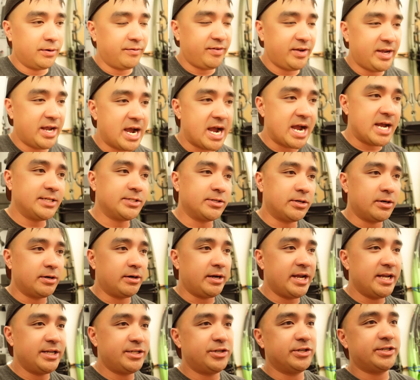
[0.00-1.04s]
if you guys are
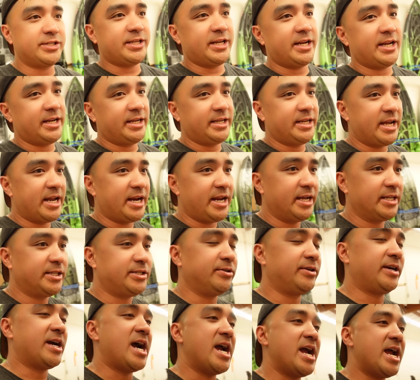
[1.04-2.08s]
interested in getting into
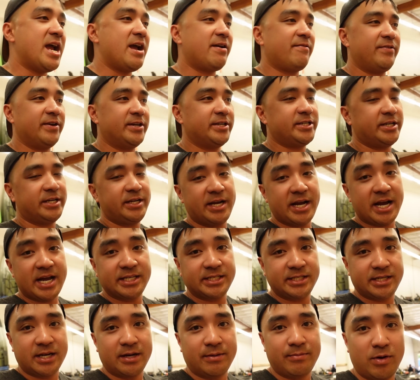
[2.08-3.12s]
kayak fishing, you
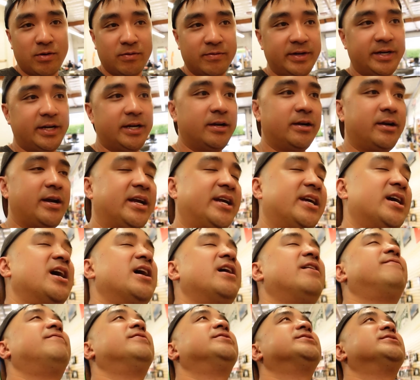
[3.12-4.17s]
guys come over here at
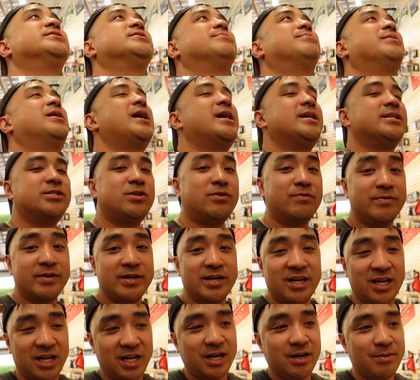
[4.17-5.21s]
Kayak Fishing Supplies over in
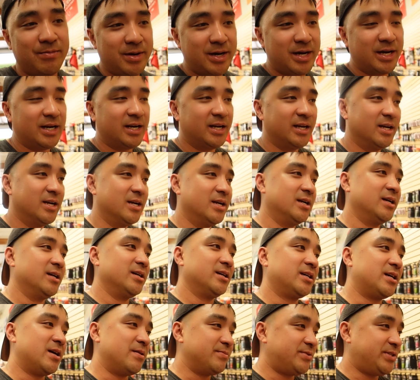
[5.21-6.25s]
Claremont.
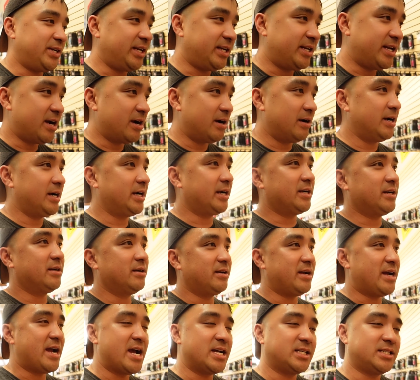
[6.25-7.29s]
Come see Derek,
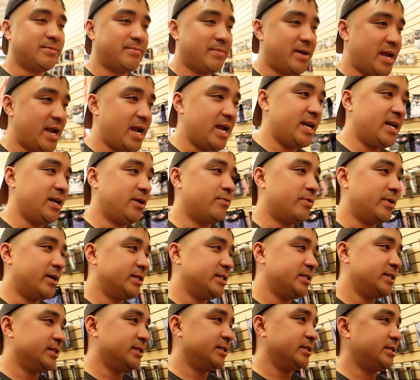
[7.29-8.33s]
ask him any
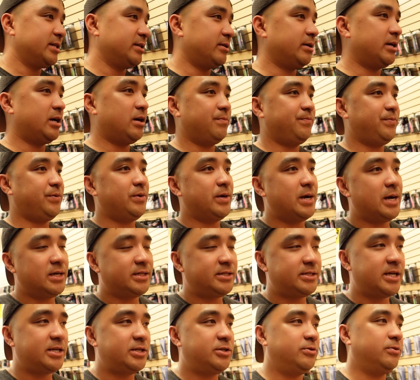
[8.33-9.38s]
questions. He'll help you out,
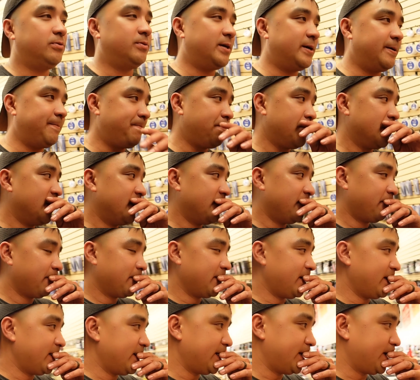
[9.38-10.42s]
set you up.
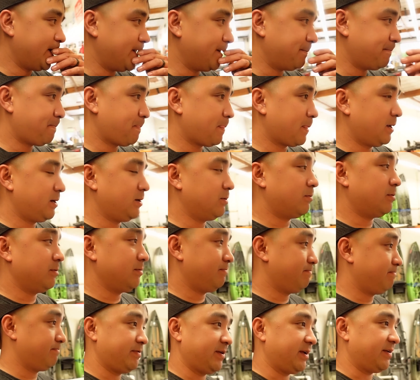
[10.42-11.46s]
And then
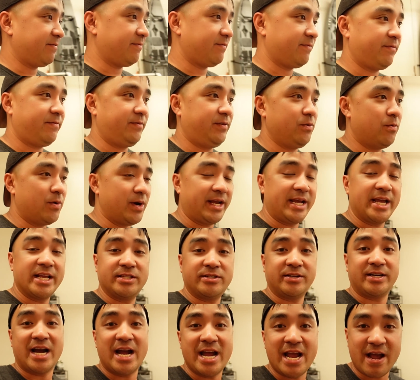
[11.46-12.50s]
if you want to get
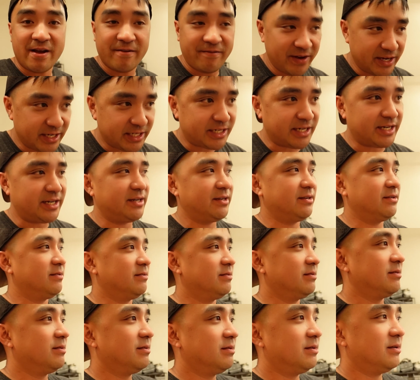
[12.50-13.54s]
into kayak fishing,
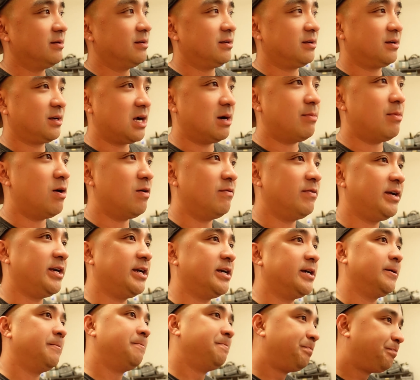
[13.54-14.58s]
come over
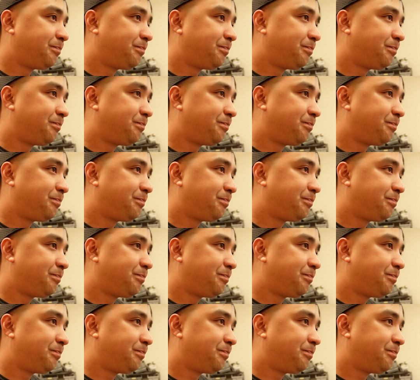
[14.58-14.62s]
here.